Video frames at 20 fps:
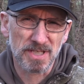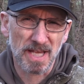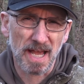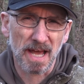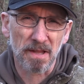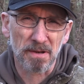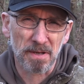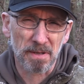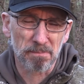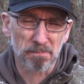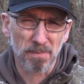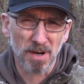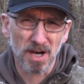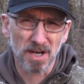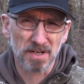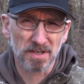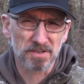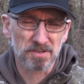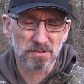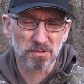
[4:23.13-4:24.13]
out and
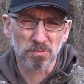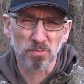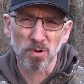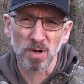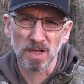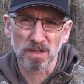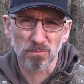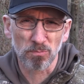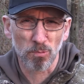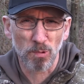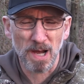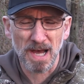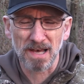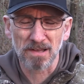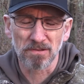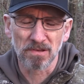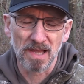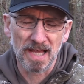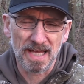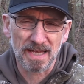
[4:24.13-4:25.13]
monitor what
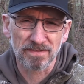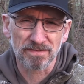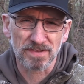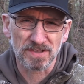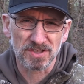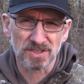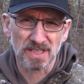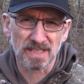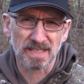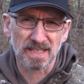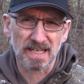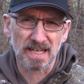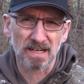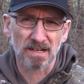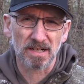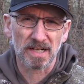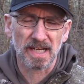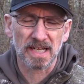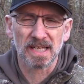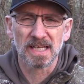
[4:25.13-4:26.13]
wildlife is in the
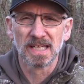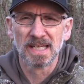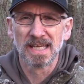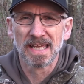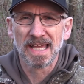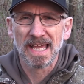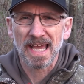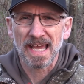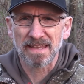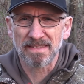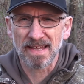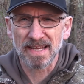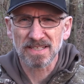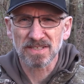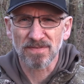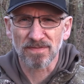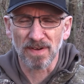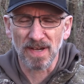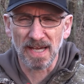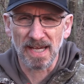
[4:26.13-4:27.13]
area, and that's
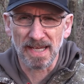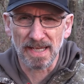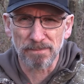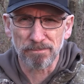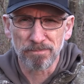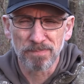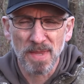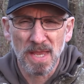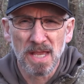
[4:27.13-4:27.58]
fine.